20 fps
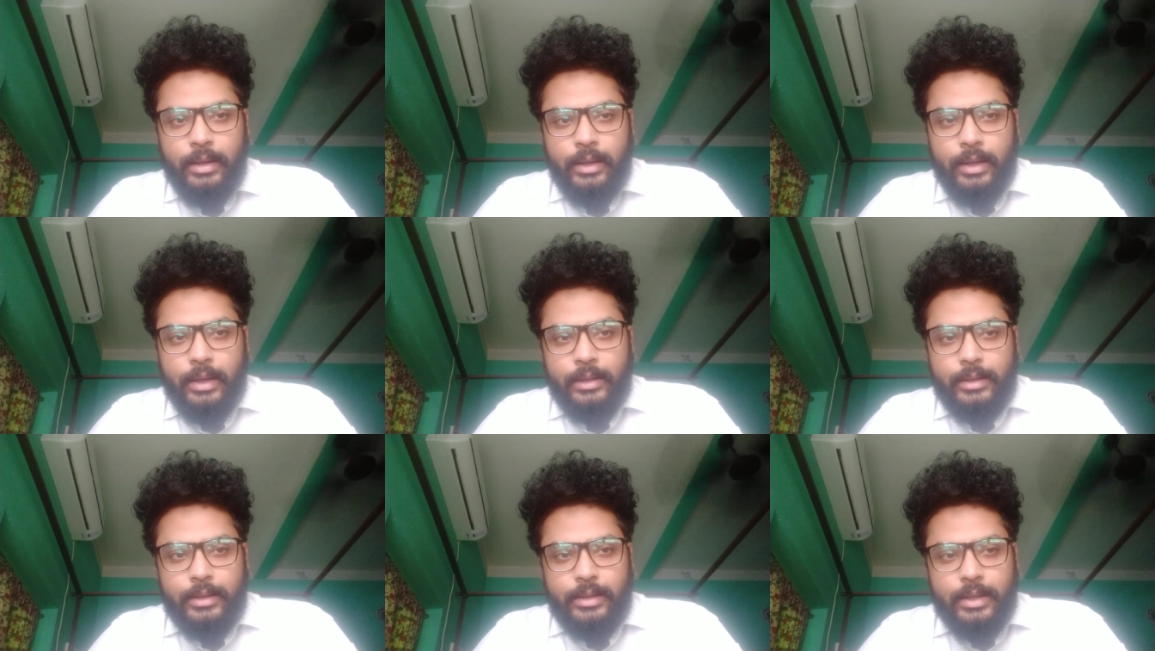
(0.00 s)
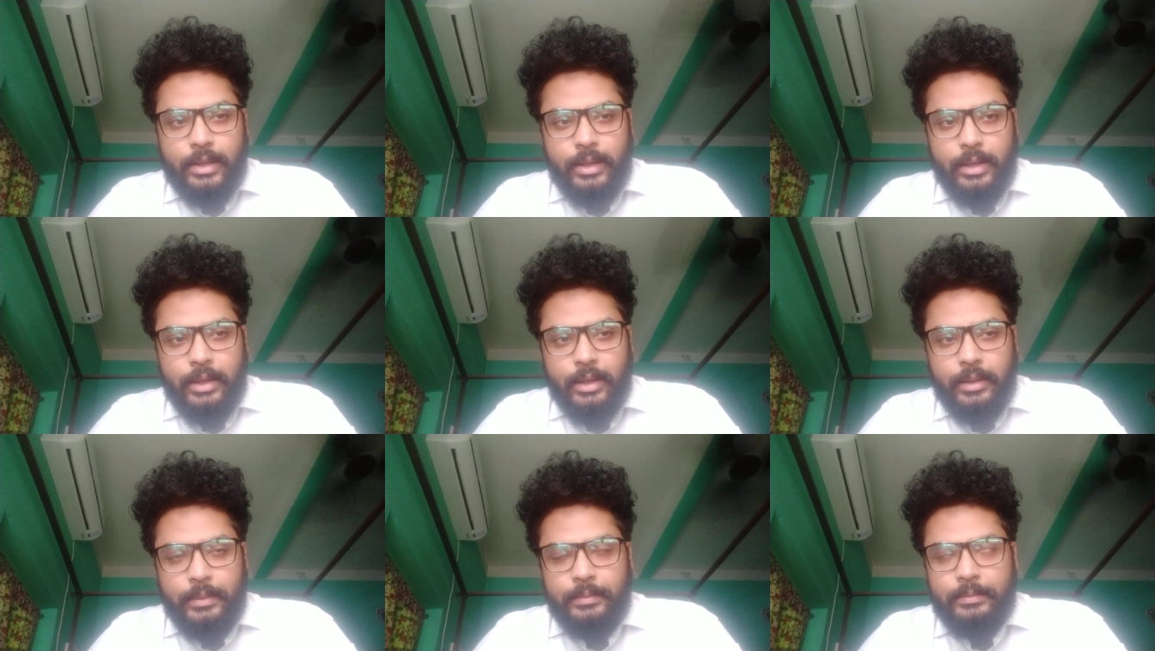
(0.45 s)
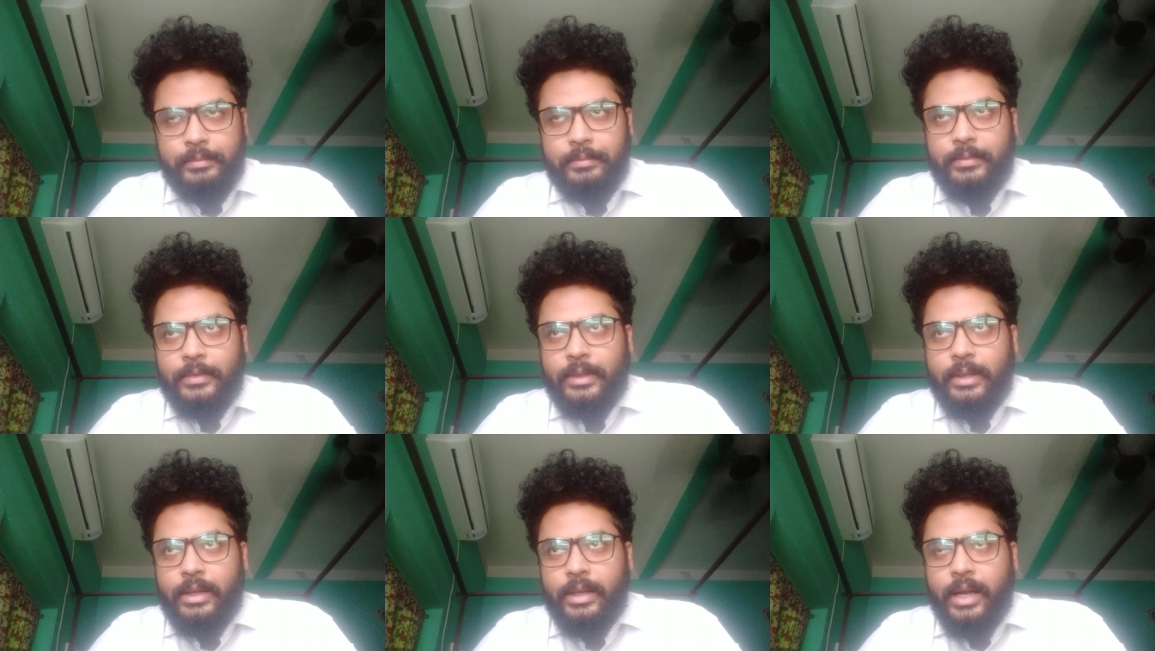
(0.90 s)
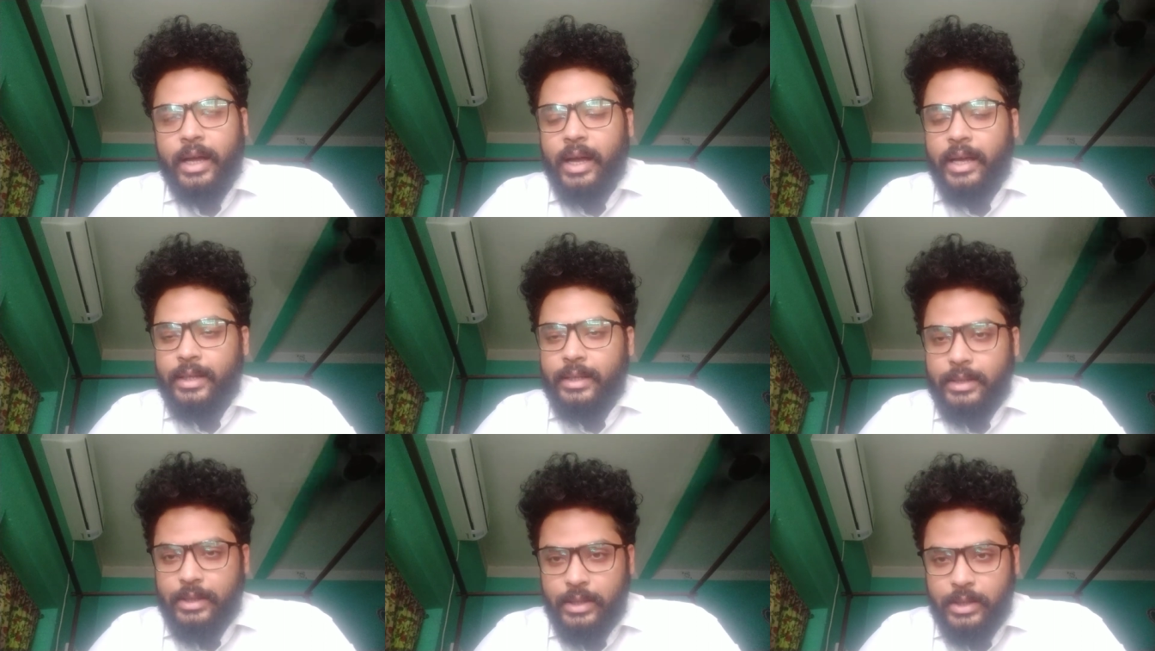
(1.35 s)
and uh,
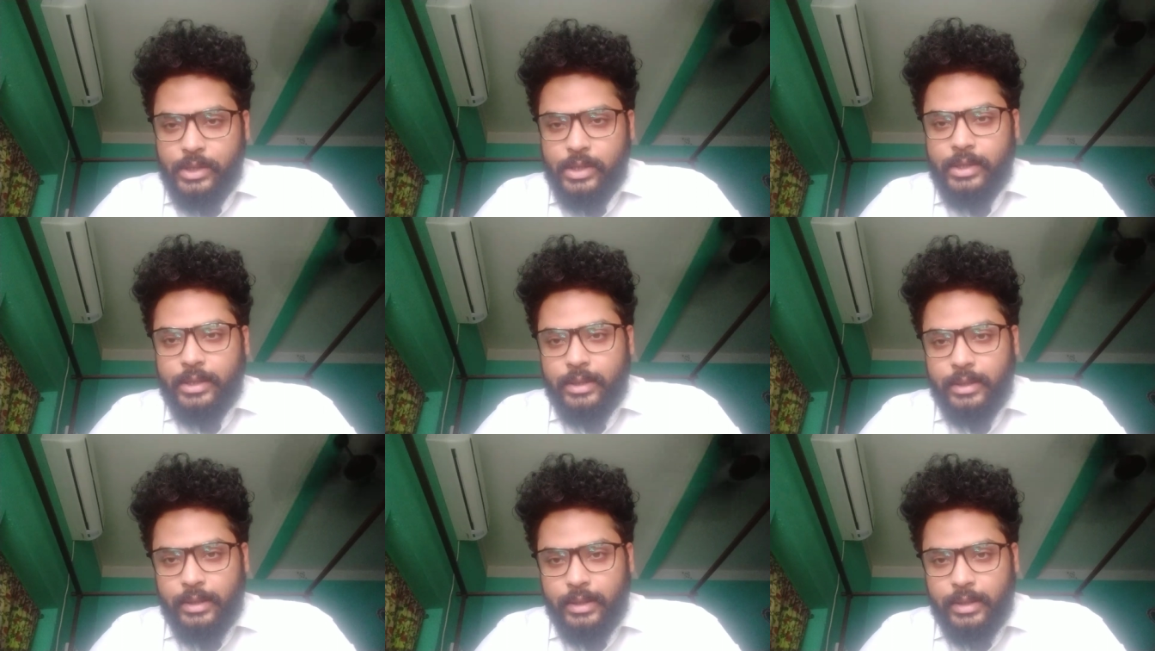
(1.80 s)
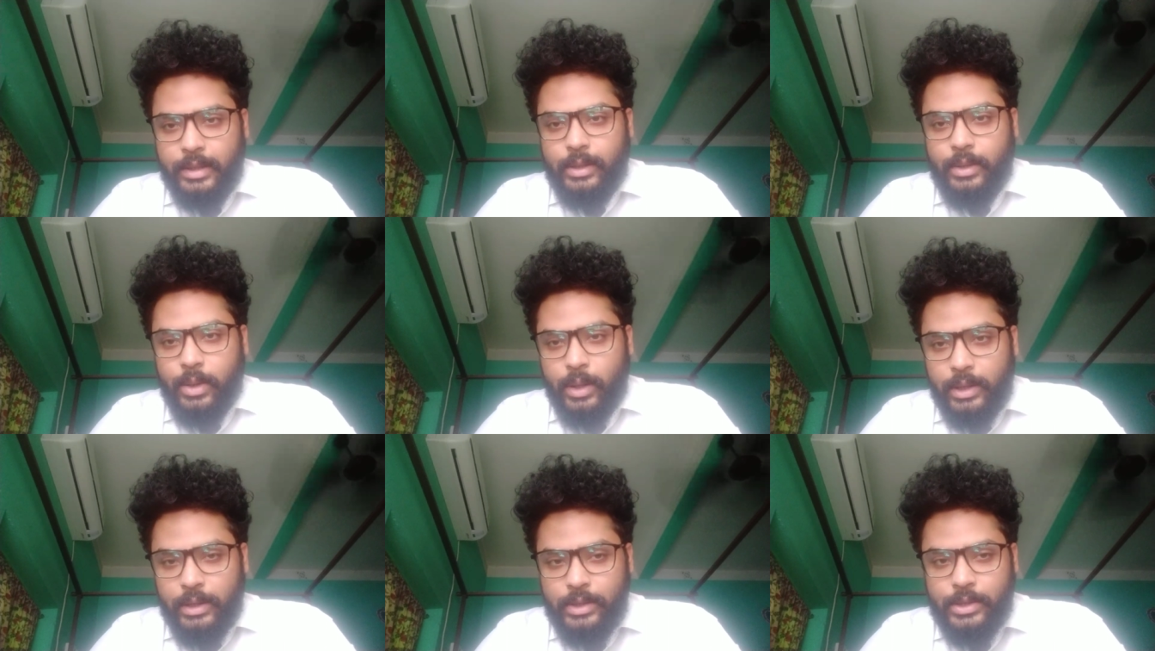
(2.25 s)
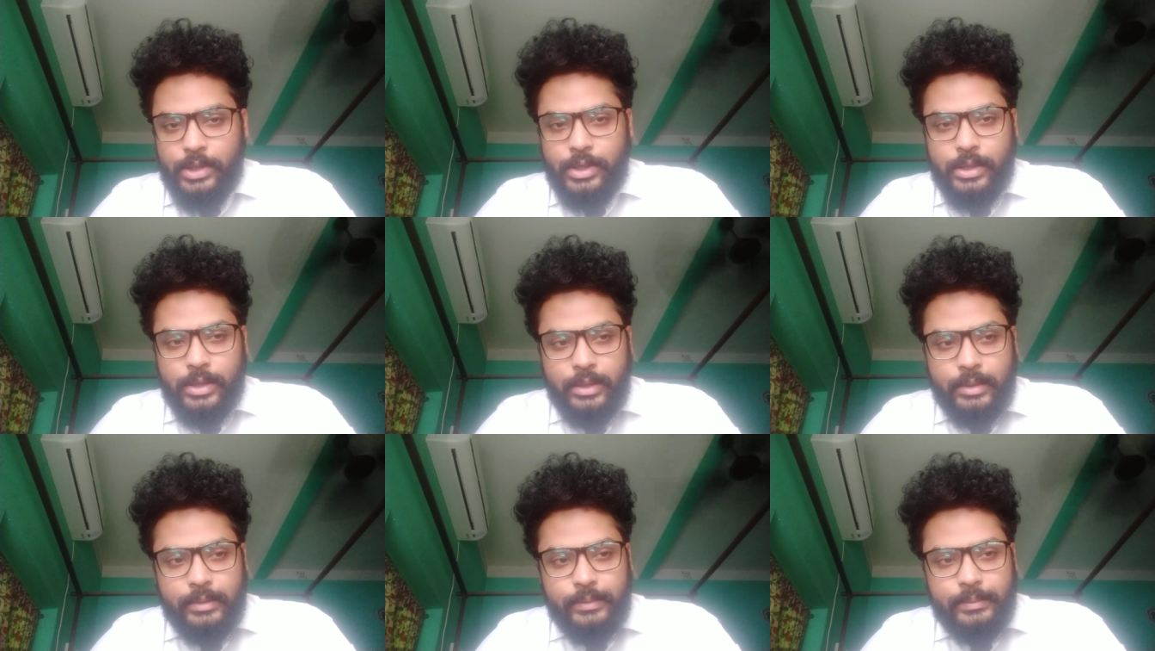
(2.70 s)
I teach in a college